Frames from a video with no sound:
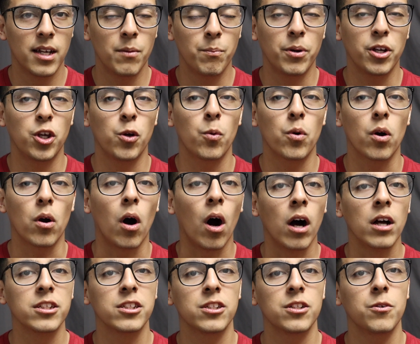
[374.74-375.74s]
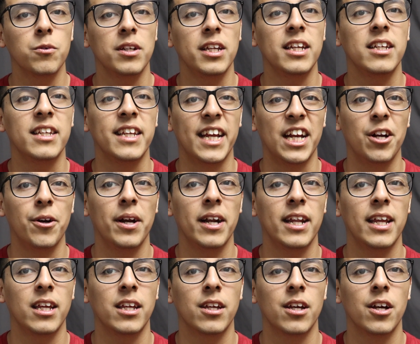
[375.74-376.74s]
but you were also
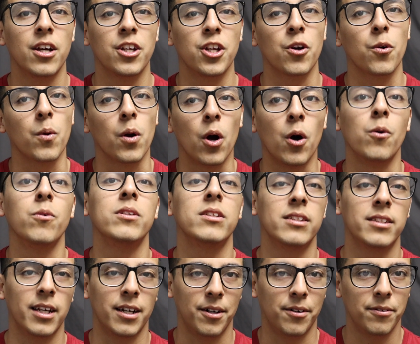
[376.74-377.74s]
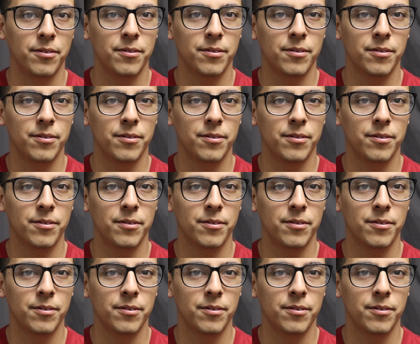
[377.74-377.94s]
deteriorating your own self.